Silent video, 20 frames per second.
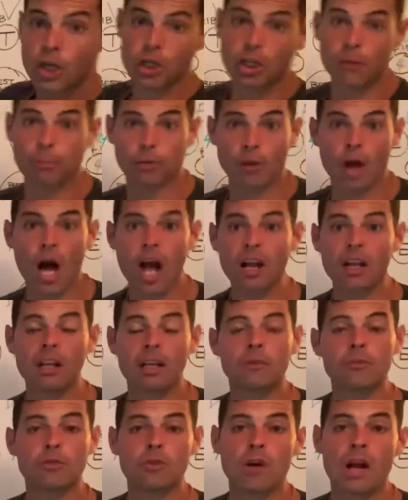you're blocking
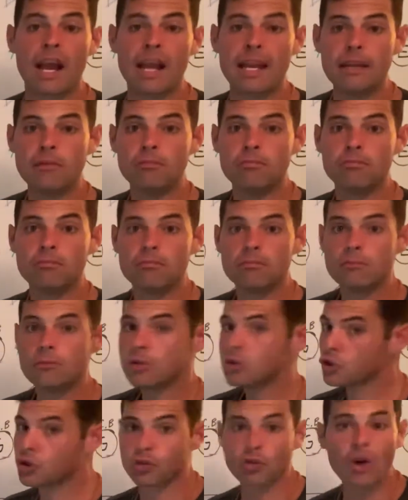him great,
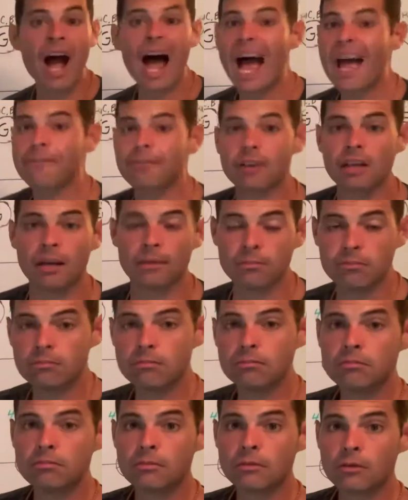driving him,
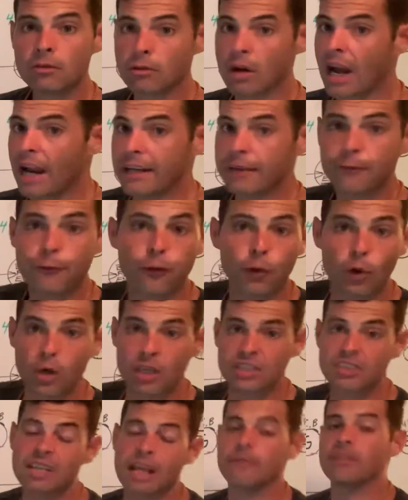right? 4 to
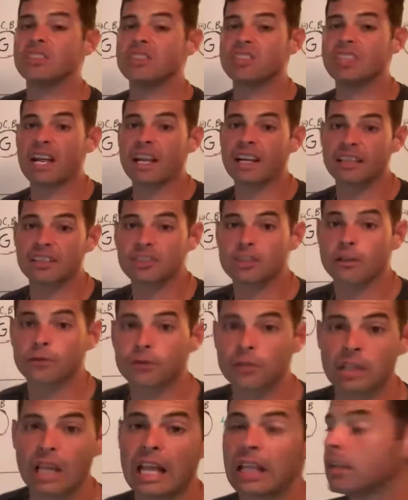7 seconds of
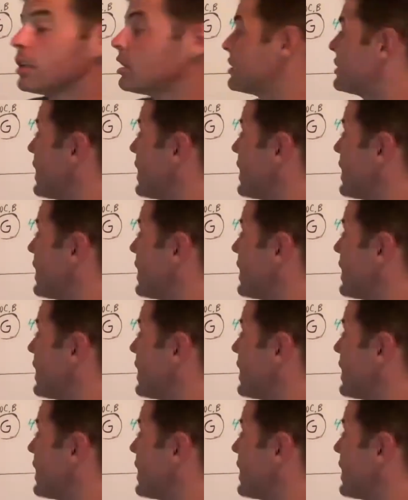relentless